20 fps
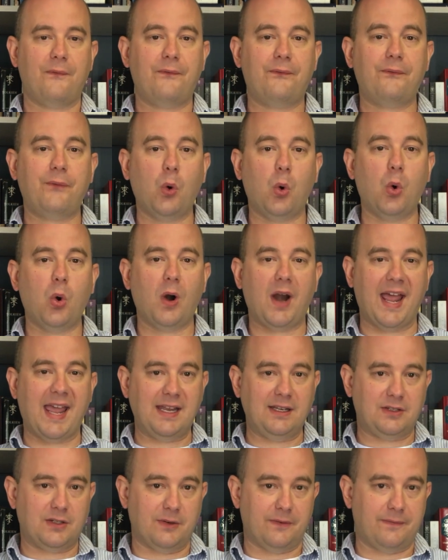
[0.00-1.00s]
for
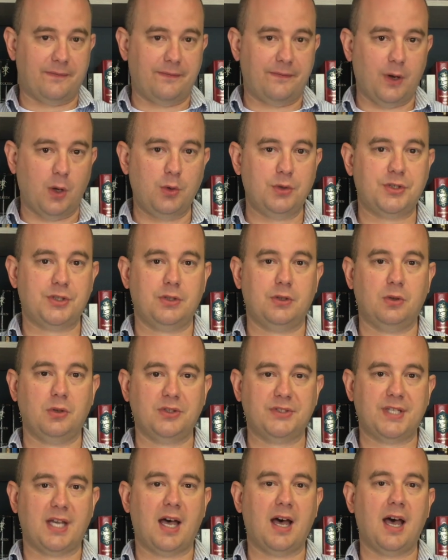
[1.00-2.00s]
a devotional
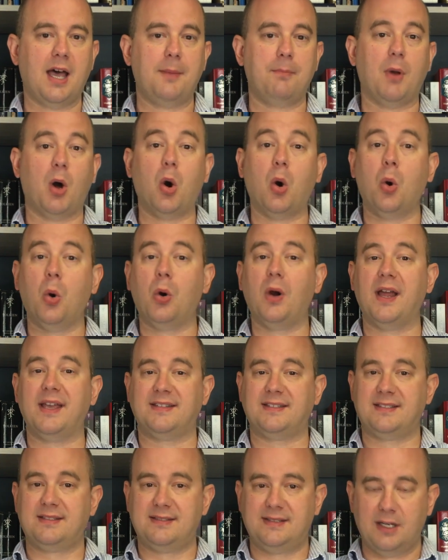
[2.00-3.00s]
time or a
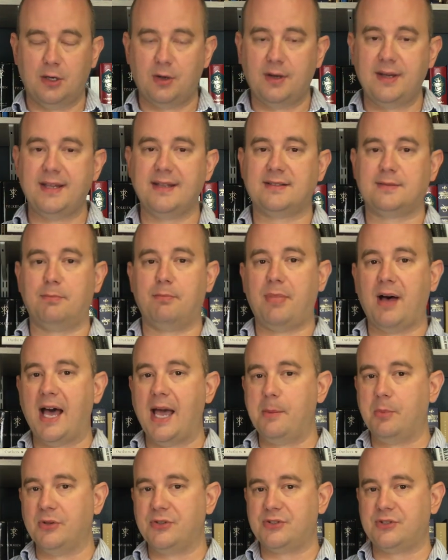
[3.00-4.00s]
serious
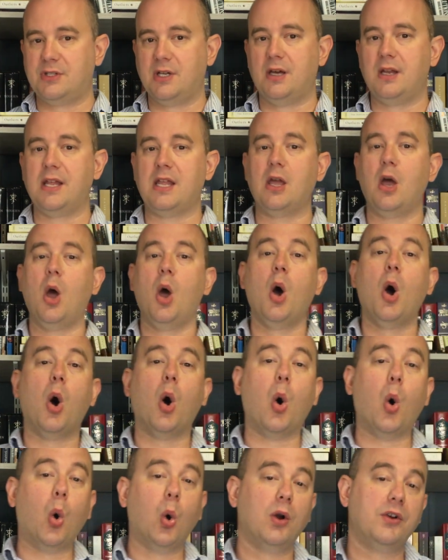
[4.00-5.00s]
Bible study,
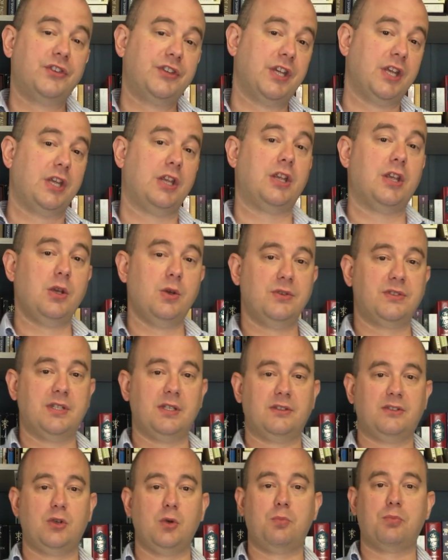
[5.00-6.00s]
or to use
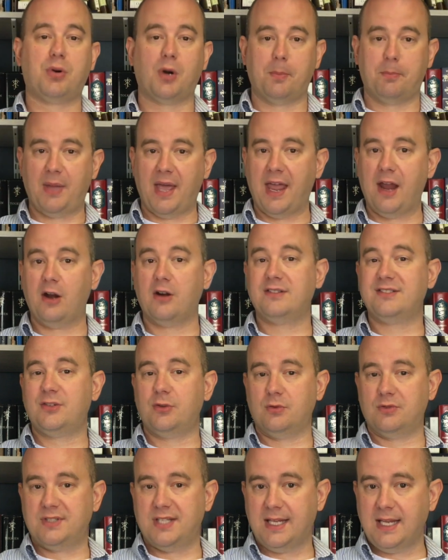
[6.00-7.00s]
it to prepare to
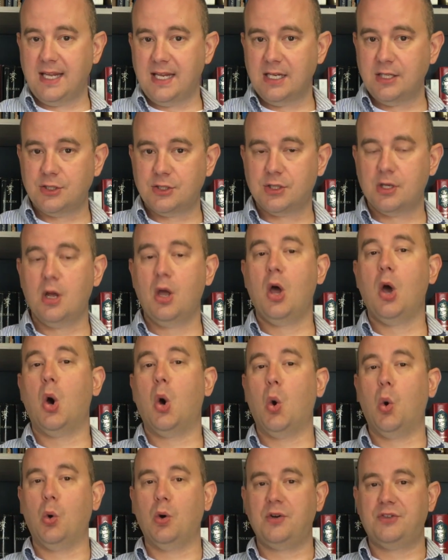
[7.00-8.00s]
teach
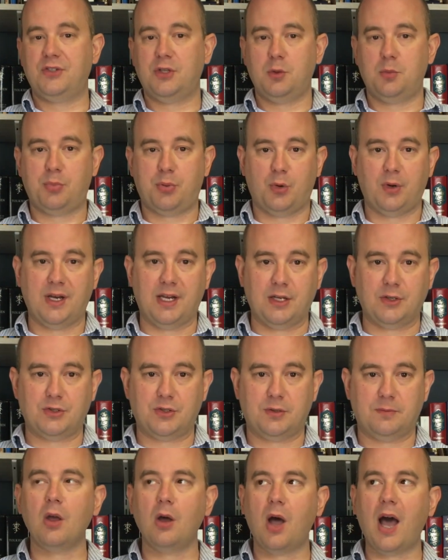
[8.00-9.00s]
or to
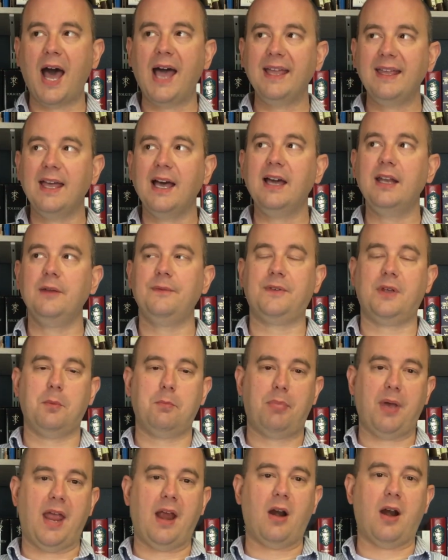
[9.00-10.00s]
preach. I kind of
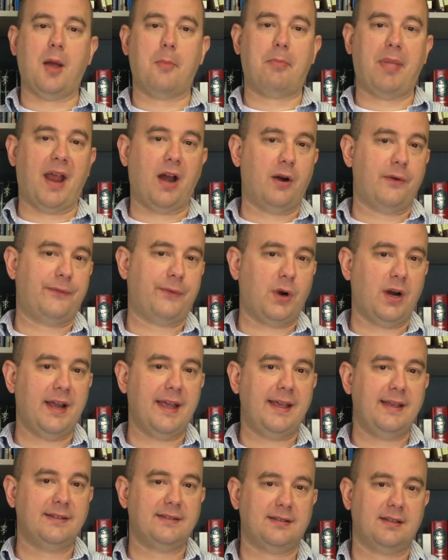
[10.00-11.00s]
compare a
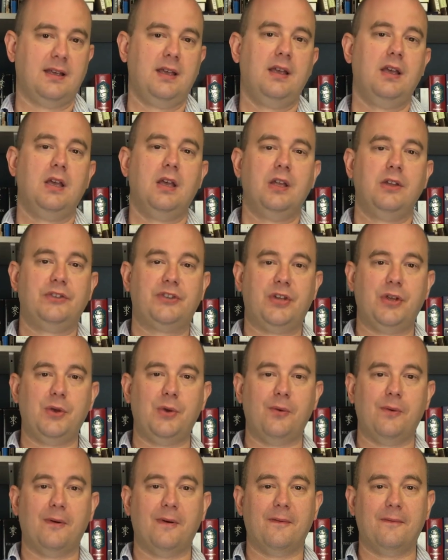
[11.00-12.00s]
paraphrase
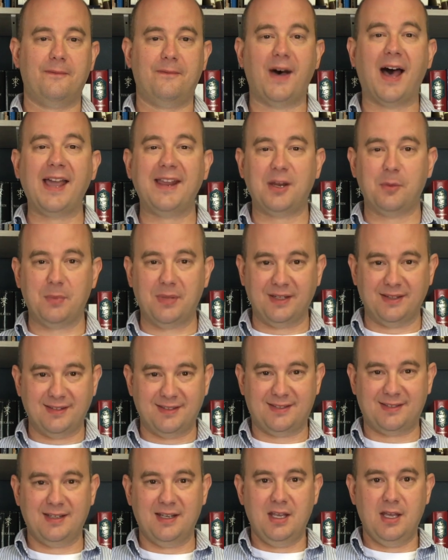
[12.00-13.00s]
to
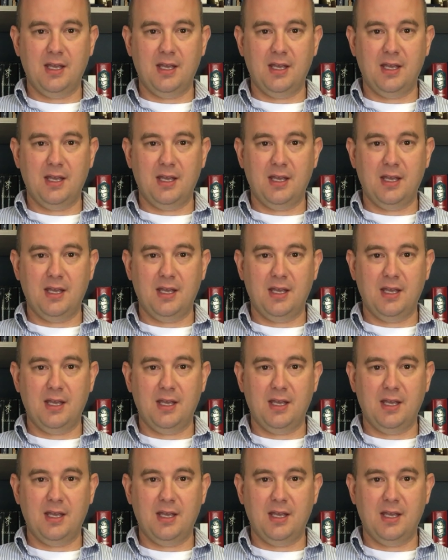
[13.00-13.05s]
vitamins.